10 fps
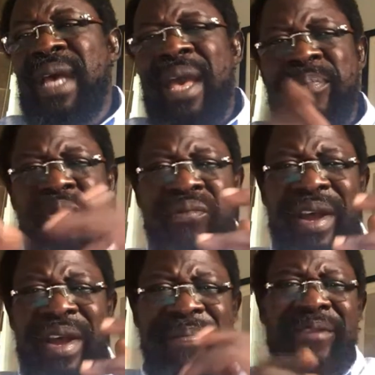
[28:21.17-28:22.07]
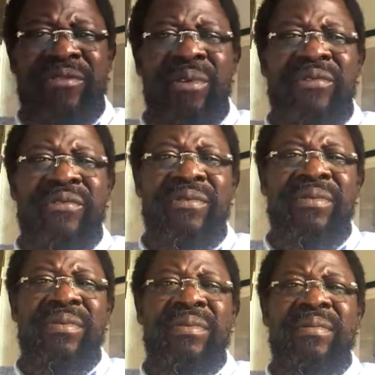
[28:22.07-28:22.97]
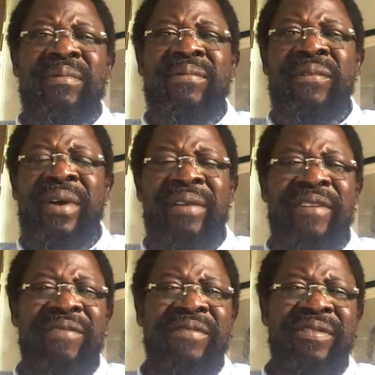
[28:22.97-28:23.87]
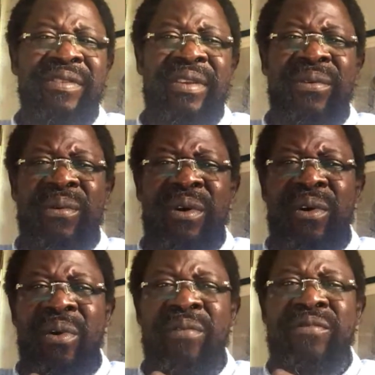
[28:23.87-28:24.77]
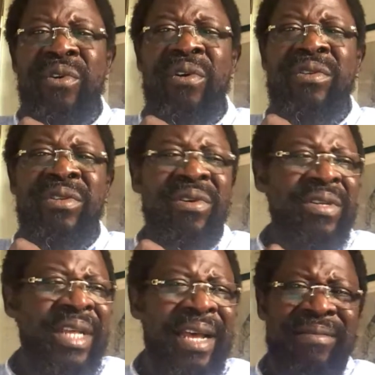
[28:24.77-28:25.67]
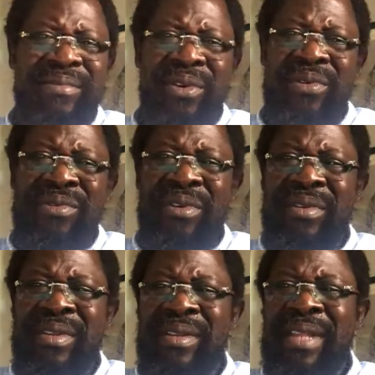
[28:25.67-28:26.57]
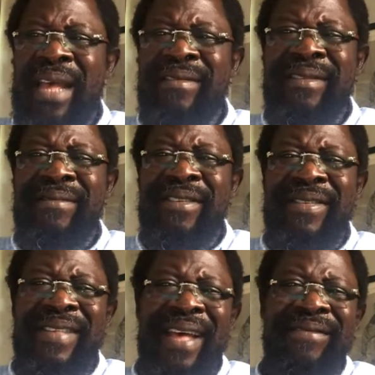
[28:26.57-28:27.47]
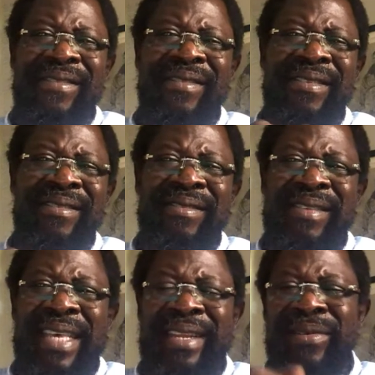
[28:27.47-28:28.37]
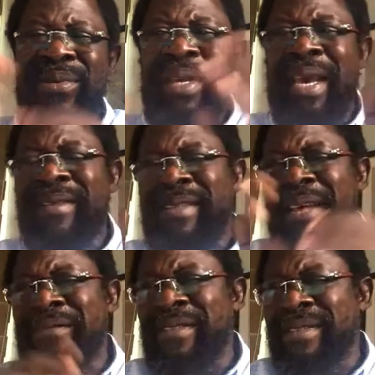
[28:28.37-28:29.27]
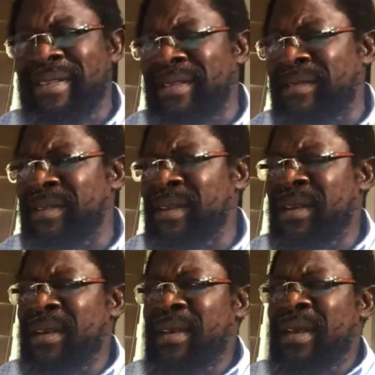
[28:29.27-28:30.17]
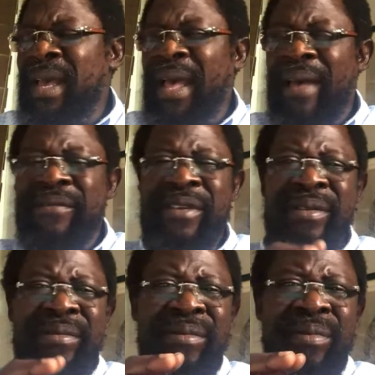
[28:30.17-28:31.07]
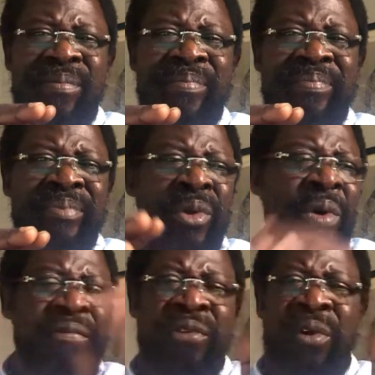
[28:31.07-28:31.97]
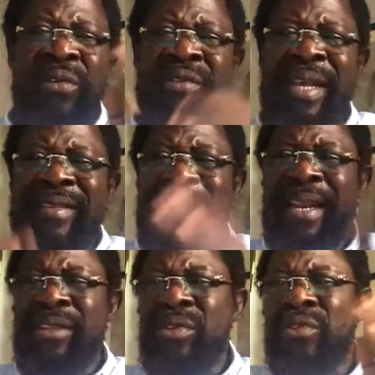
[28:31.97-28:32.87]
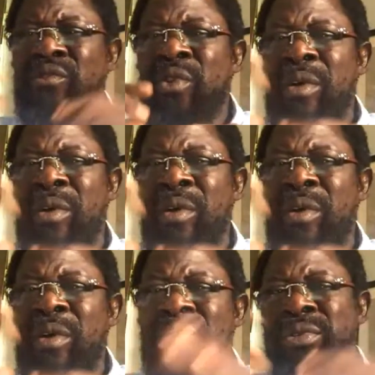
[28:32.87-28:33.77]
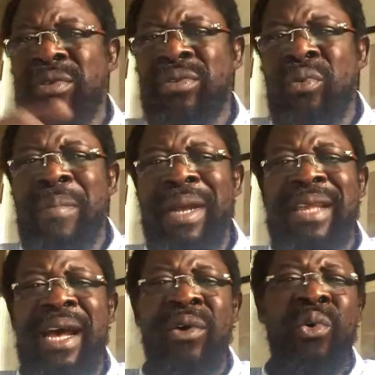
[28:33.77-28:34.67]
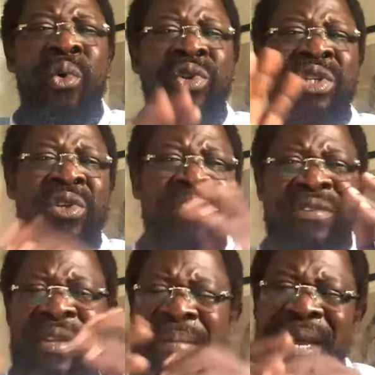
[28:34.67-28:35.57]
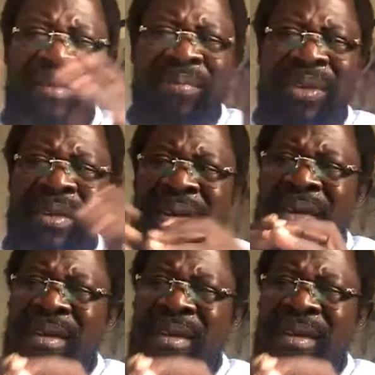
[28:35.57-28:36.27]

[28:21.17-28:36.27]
High profile pastors forever visiting one governor or the other, conducting Thanksgiving services, New Year services, having governors and senators come to church, no matter how odious they might be.